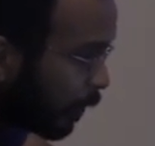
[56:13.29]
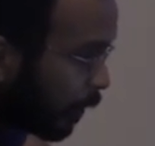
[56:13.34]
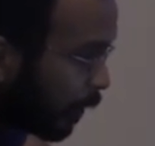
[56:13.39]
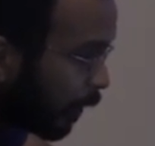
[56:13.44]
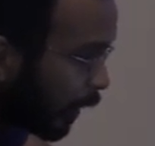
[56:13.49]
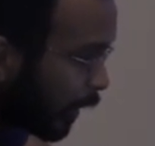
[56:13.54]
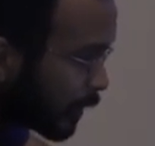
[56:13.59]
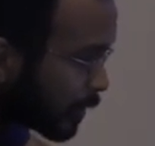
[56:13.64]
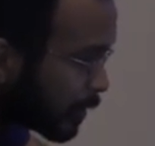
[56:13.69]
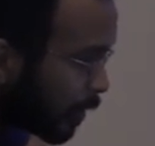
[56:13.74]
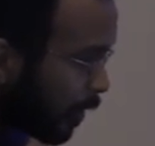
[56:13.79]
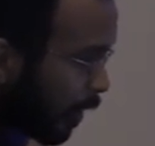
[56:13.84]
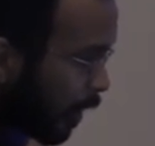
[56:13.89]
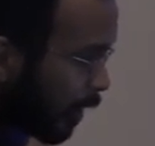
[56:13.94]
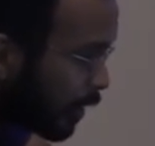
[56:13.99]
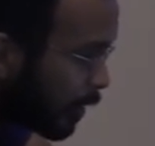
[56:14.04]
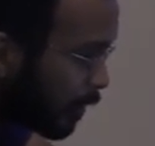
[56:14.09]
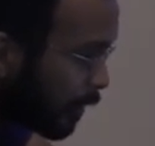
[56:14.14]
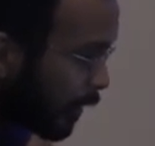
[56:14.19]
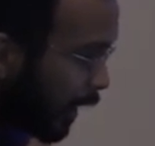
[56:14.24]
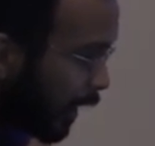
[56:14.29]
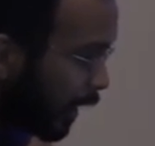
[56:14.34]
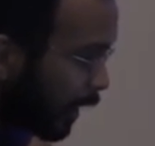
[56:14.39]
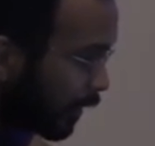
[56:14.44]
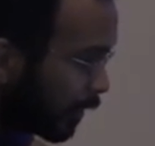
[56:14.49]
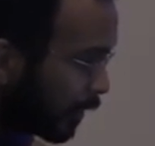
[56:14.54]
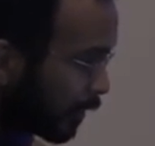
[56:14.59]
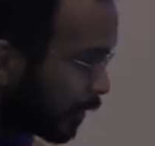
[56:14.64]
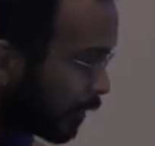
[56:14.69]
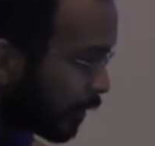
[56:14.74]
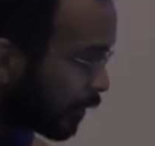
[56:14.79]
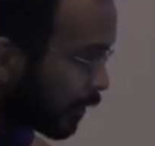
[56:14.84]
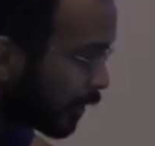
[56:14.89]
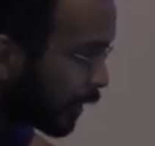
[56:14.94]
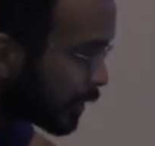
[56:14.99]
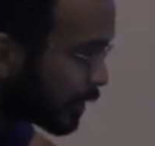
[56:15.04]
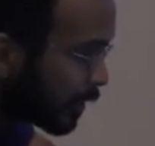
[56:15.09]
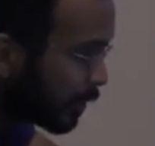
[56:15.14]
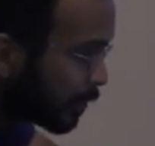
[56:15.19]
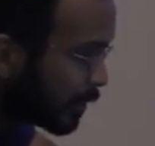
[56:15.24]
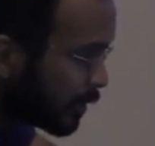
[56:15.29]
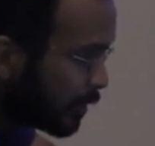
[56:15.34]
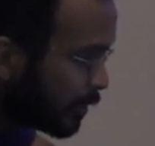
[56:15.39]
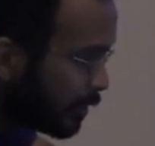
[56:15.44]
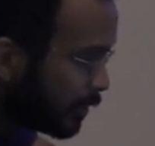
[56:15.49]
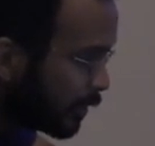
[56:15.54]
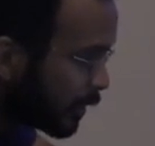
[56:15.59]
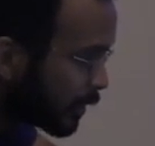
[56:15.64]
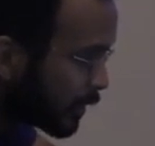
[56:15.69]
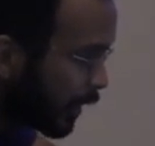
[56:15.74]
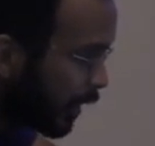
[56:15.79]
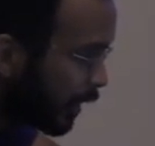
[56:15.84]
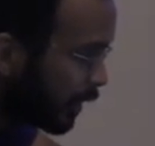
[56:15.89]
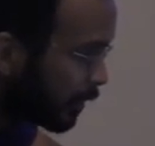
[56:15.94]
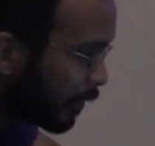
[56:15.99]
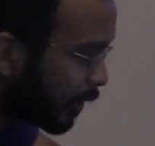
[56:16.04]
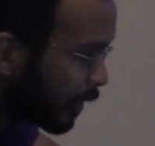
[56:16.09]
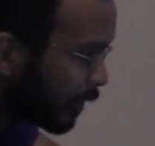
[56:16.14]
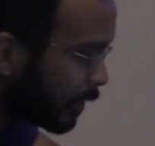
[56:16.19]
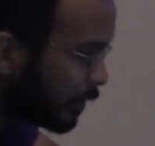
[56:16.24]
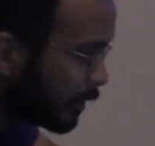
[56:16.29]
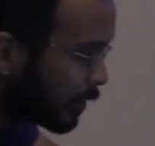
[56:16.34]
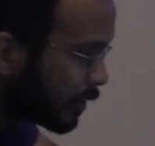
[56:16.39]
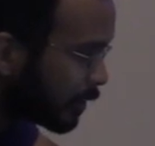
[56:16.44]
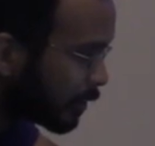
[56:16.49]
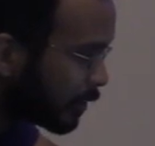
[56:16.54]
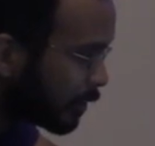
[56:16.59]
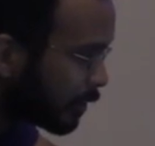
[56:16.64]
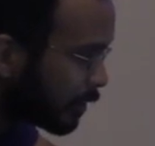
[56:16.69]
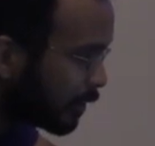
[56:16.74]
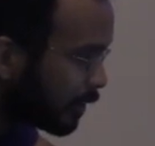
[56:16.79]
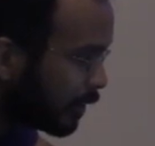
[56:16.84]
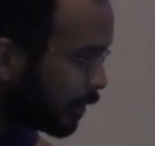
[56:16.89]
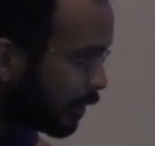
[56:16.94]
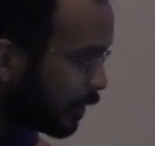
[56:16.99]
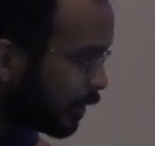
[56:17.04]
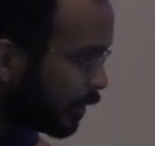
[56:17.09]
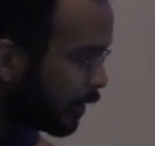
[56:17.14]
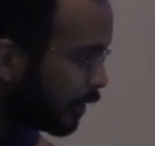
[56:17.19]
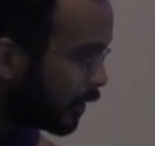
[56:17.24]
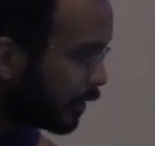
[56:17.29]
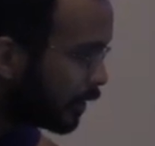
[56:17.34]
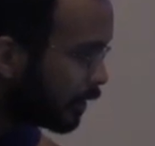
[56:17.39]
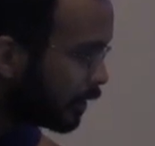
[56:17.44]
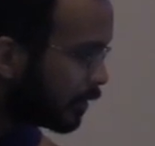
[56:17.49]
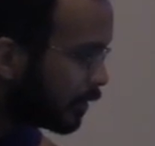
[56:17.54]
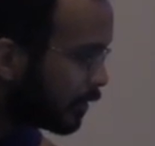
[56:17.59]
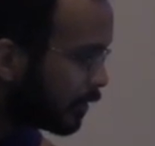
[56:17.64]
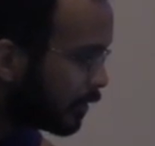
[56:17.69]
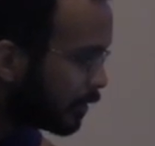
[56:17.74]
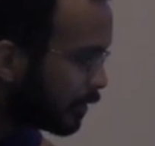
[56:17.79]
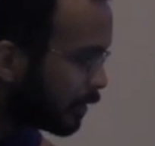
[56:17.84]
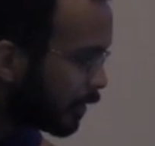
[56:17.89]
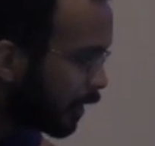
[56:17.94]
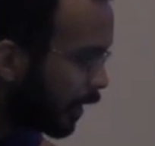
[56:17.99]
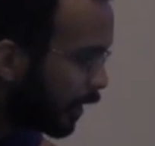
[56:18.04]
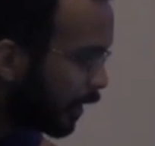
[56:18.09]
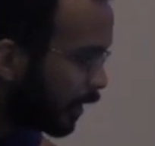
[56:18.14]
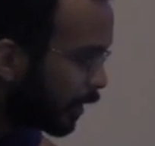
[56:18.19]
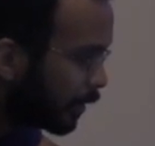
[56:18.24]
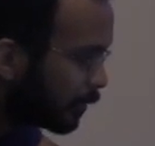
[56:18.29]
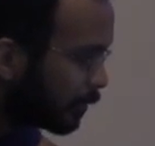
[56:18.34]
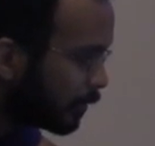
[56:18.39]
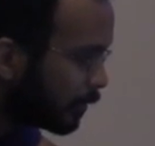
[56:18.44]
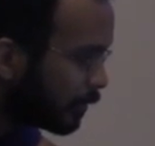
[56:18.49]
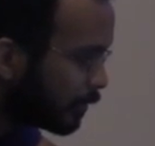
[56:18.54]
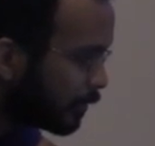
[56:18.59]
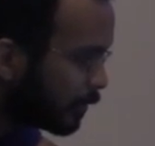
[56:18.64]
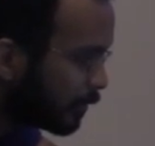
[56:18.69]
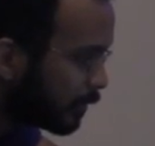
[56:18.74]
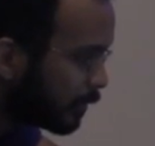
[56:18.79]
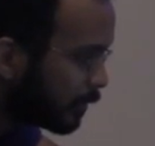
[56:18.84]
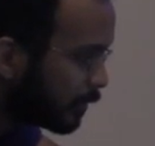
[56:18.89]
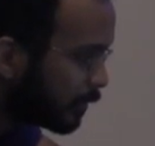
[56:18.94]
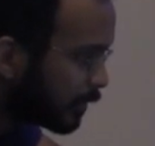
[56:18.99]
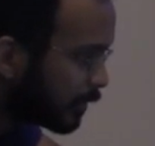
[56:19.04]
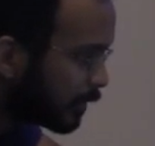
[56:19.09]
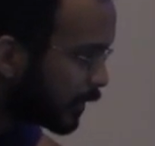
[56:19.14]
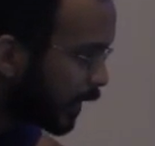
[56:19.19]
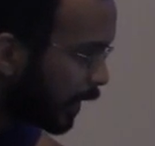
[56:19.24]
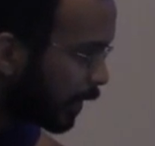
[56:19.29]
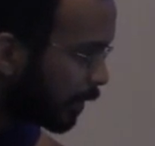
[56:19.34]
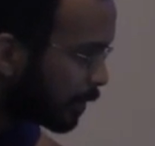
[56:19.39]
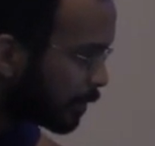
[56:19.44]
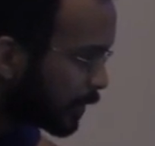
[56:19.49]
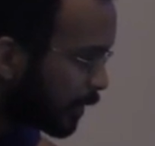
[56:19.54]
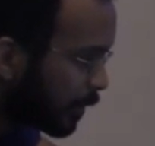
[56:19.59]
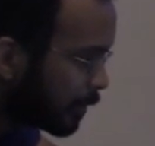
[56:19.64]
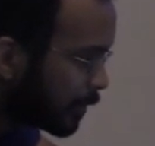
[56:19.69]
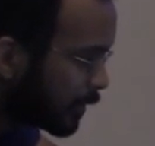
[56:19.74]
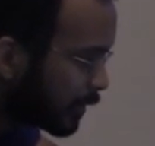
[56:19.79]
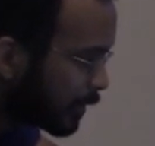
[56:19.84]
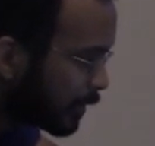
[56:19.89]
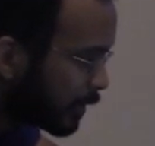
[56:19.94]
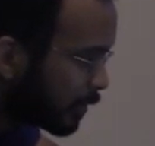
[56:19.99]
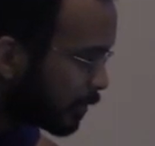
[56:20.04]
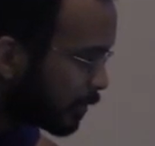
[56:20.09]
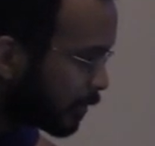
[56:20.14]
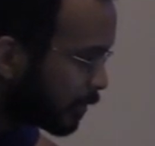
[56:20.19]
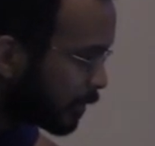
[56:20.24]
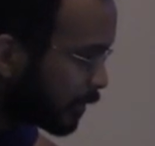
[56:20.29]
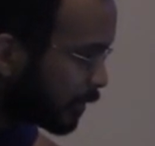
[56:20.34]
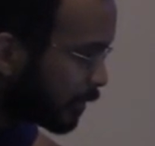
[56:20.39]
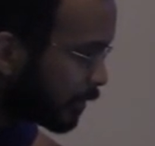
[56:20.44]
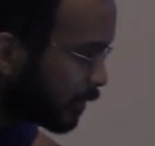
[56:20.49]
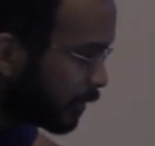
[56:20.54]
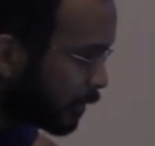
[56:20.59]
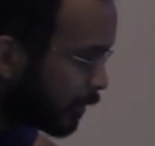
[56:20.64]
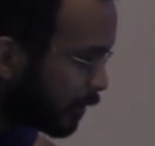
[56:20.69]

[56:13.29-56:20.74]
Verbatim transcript: okay, so all of that, like I said, was just kind of our initial um, setup subsystems.